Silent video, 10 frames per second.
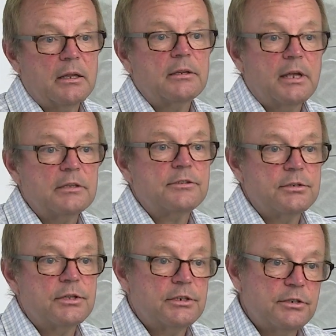that tells
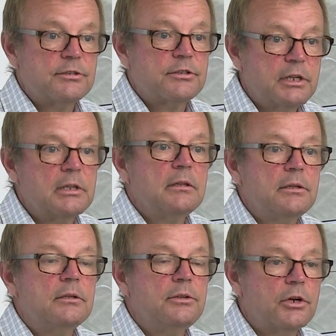you that you're still
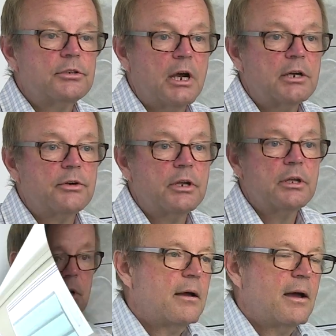not hungry.
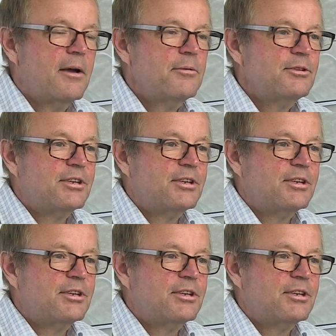Yeah, I